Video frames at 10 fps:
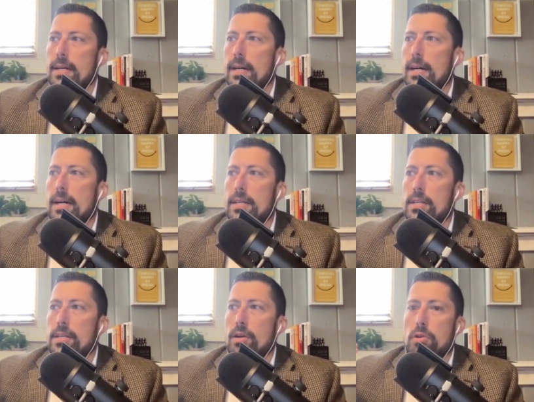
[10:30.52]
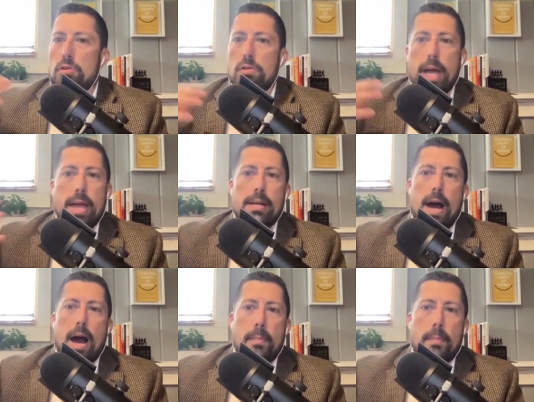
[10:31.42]
uh, you know, created
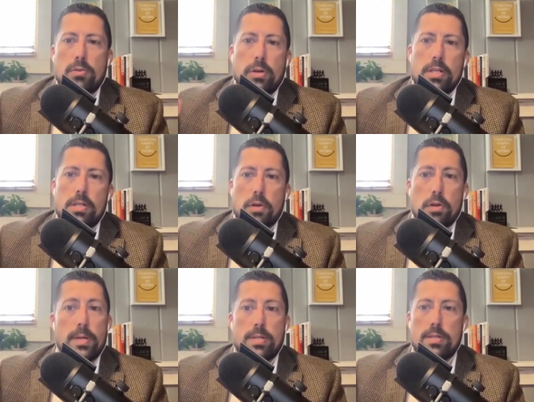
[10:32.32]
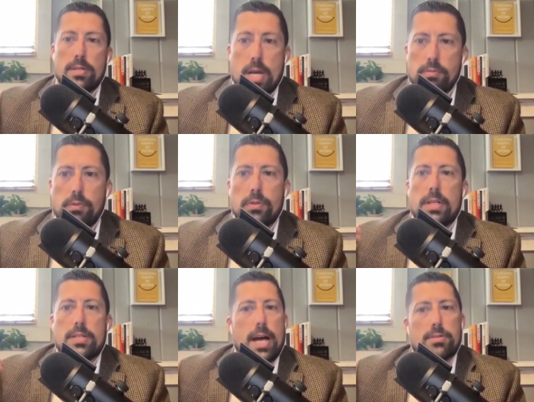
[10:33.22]
opportunities for you to be successful.
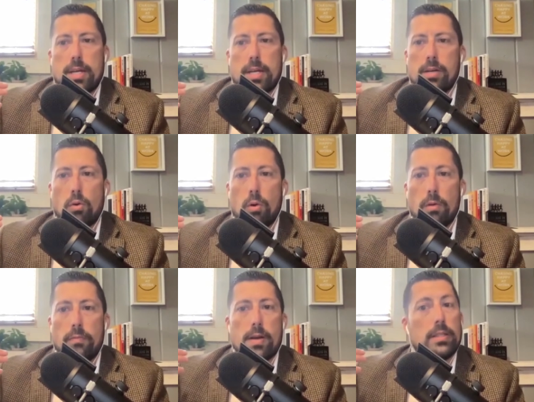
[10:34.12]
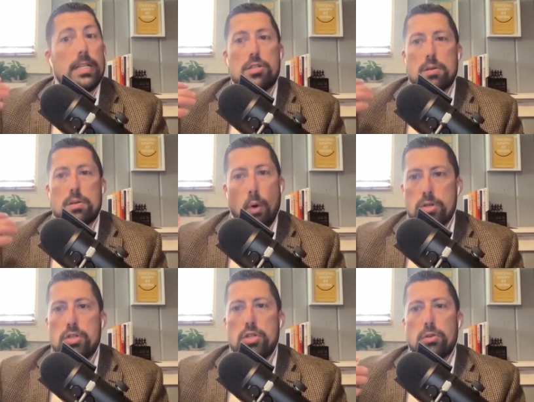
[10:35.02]
It sounds like, or, or at very least,
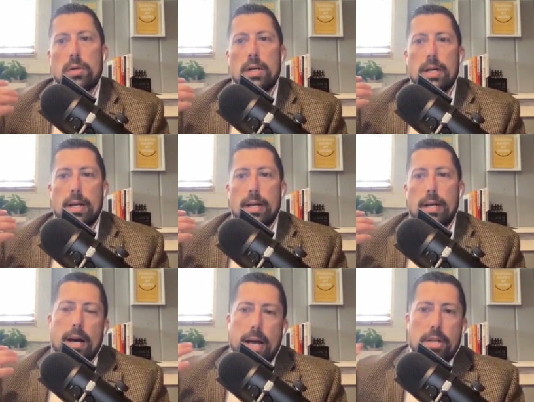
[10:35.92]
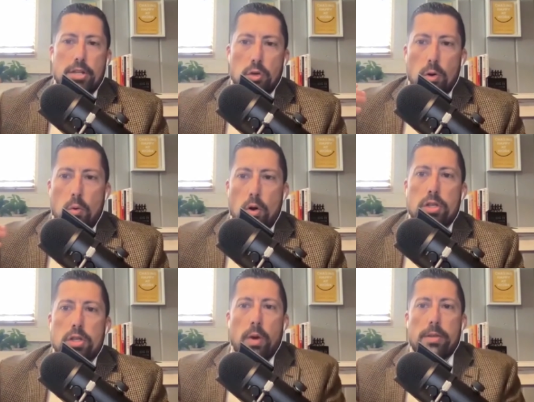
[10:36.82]
supported you uh, as you were
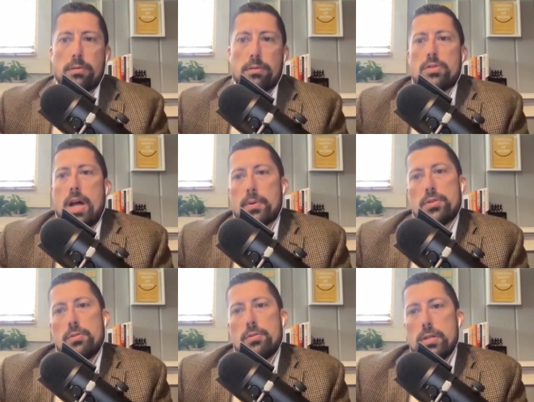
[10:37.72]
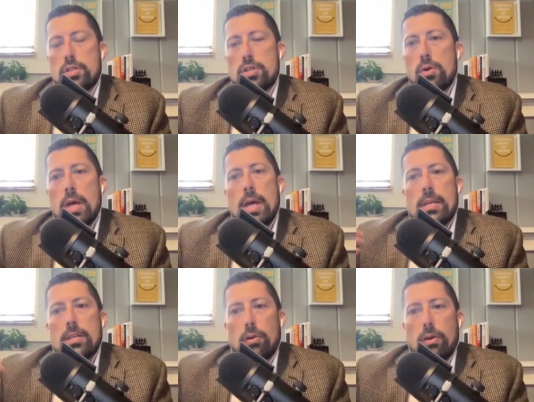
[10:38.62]
working your way through those opportunities. So,
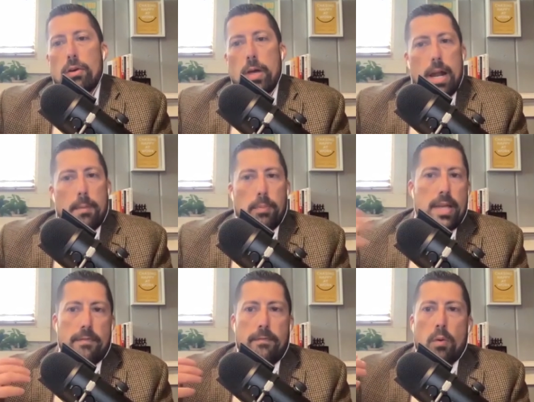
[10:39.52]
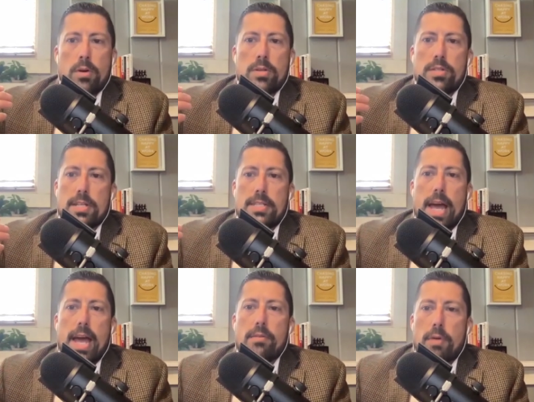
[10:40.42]
you know, if we kind of play that forward to
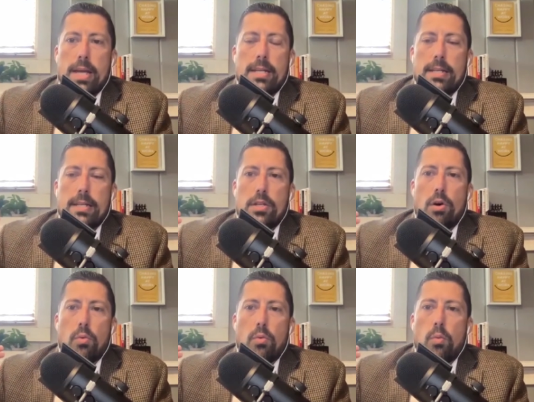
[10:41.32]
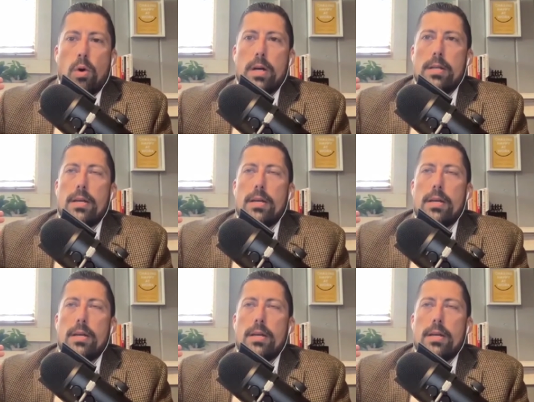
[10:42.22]
today, right, you know, what